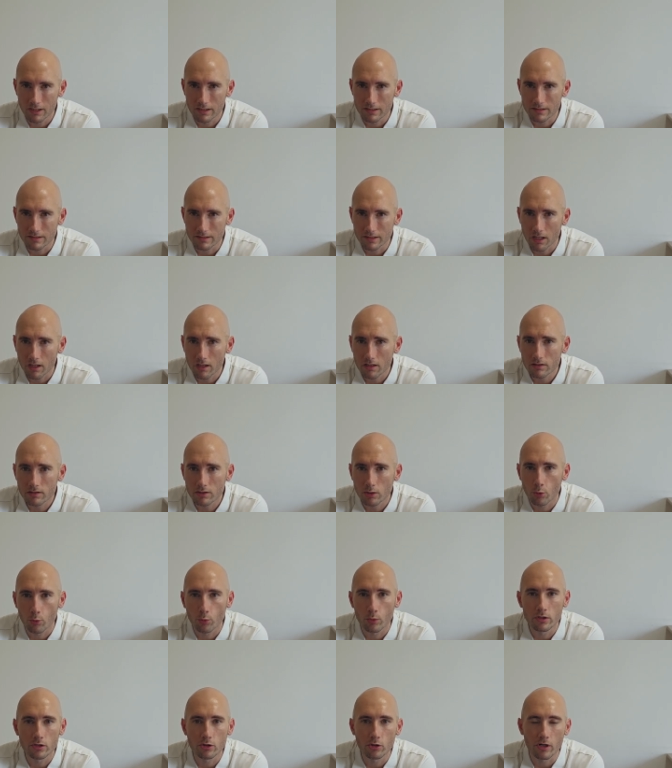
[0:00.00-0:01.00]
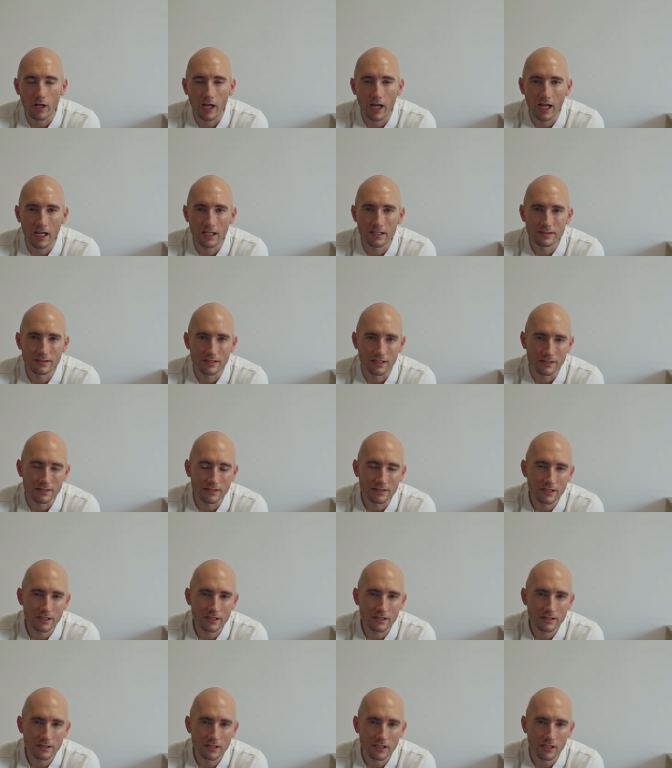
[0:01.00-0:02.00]
Start with your hands
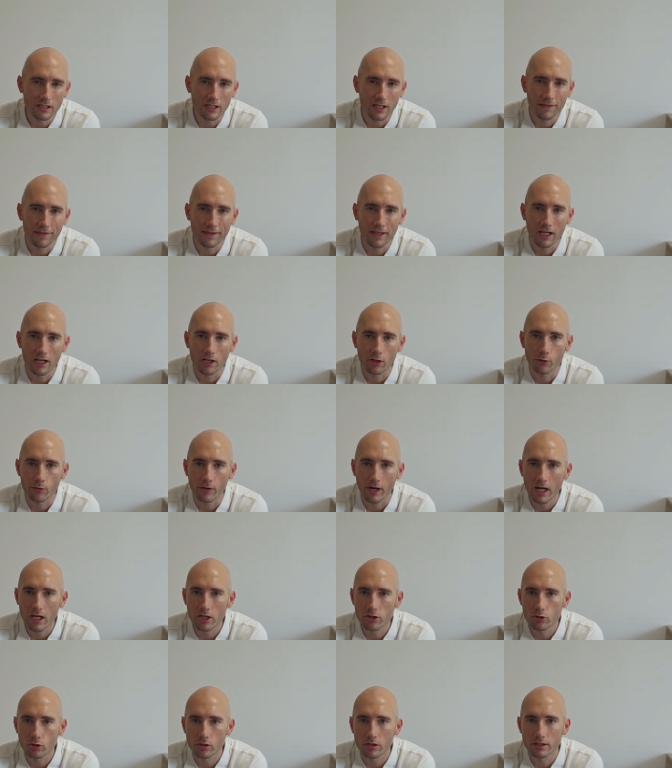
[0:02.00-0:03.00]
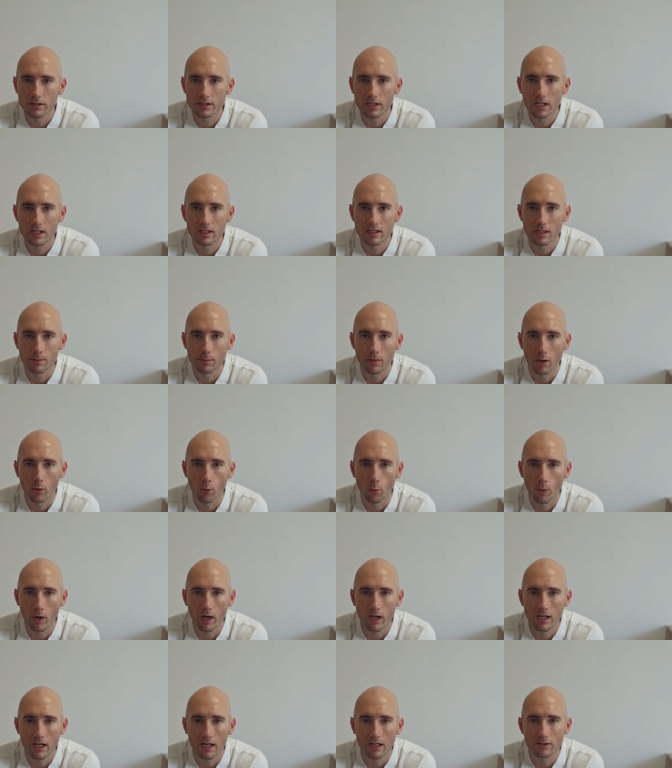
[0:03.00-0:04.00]
assisting, then gradually take them
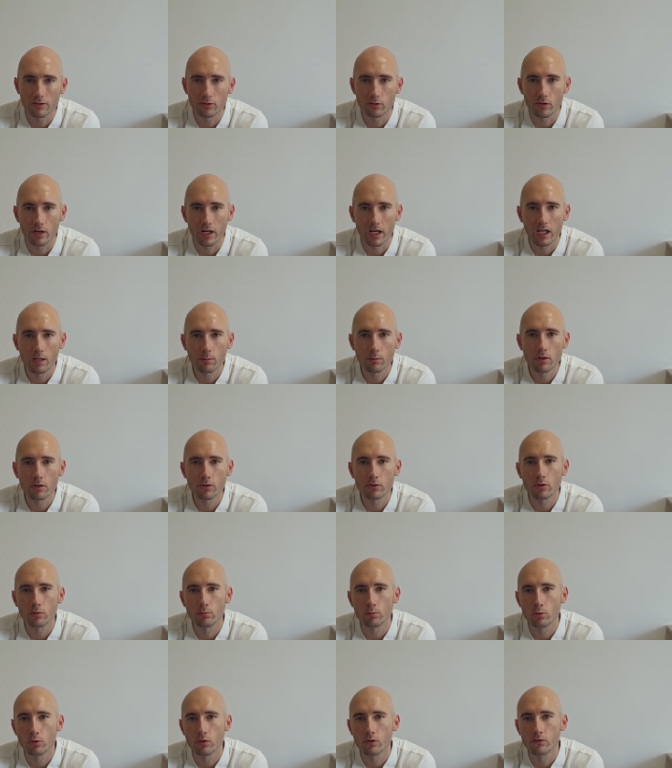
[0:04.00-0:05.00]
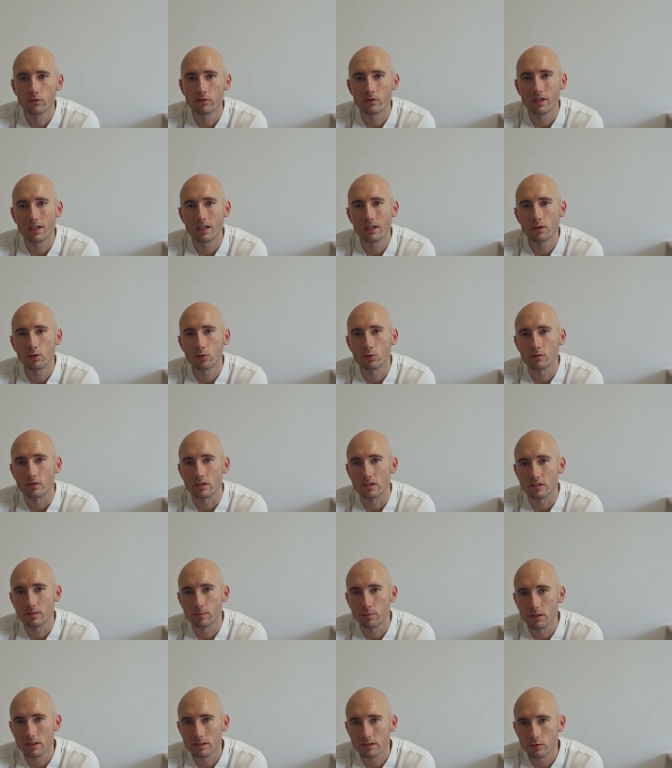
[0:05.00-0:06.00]
away as you're able to move into the
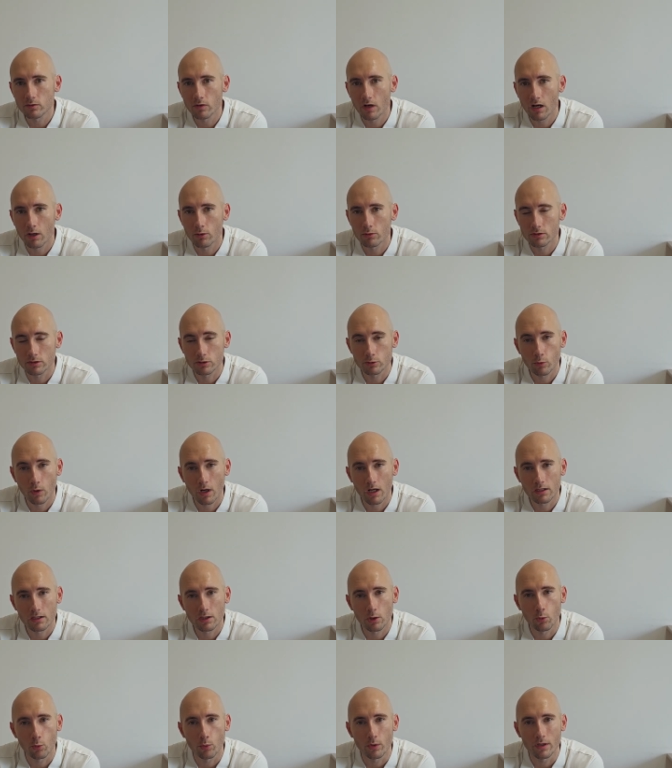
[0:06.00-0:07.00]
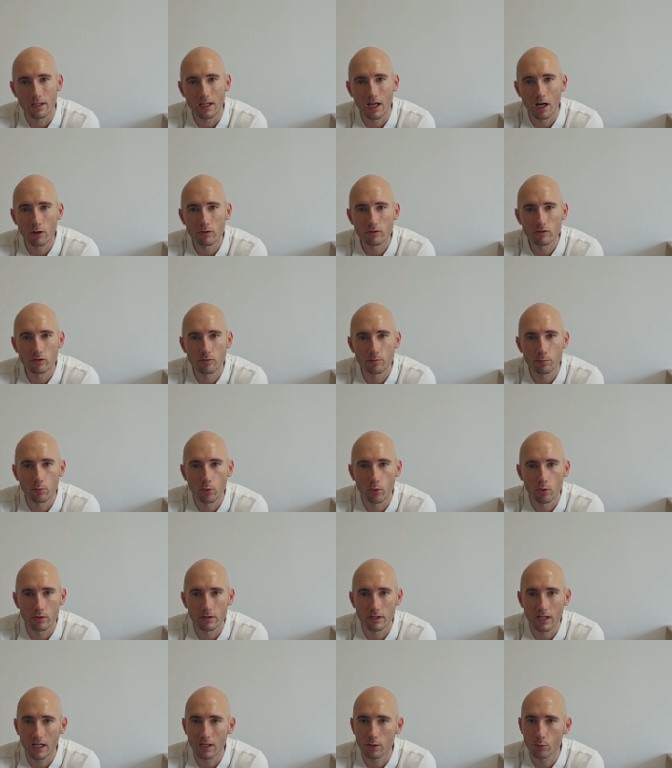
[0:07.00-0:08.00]
split squat without
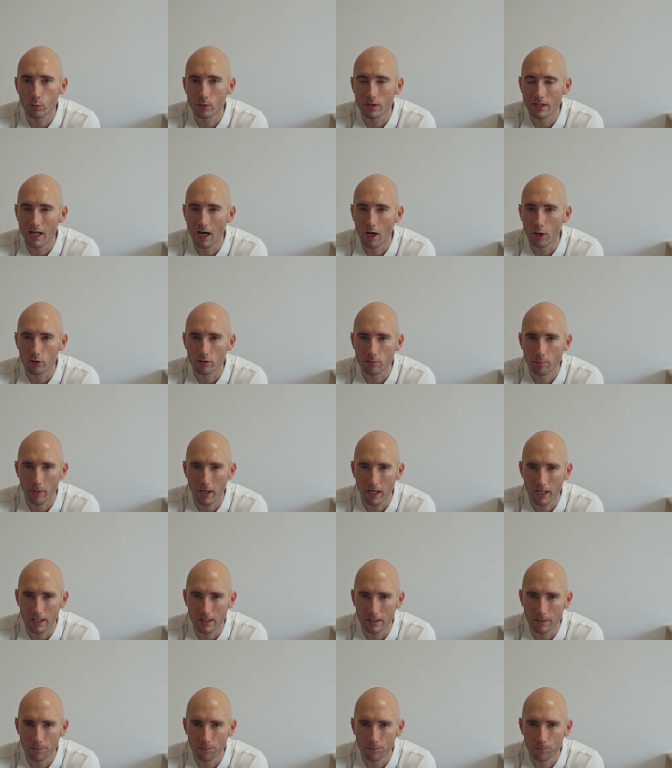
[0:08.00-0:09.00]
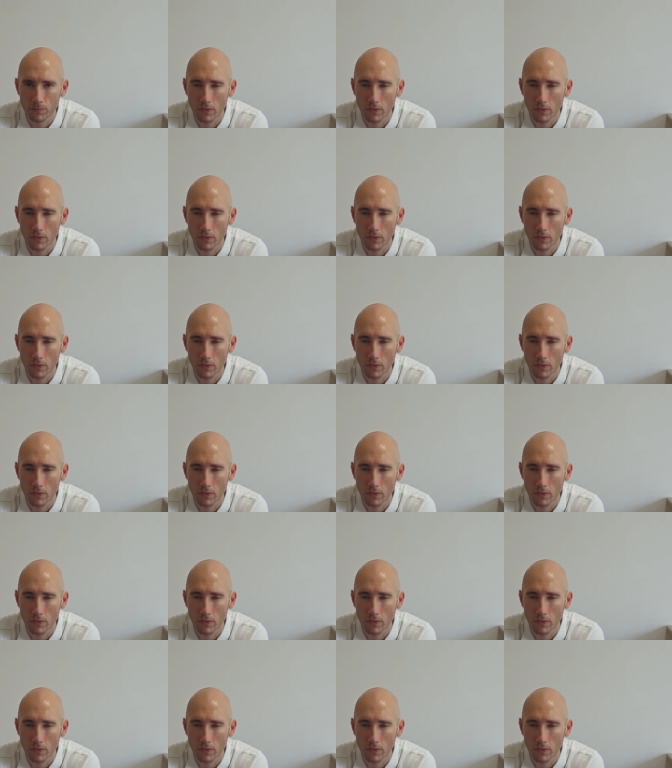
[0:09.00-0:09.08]
support and without pain.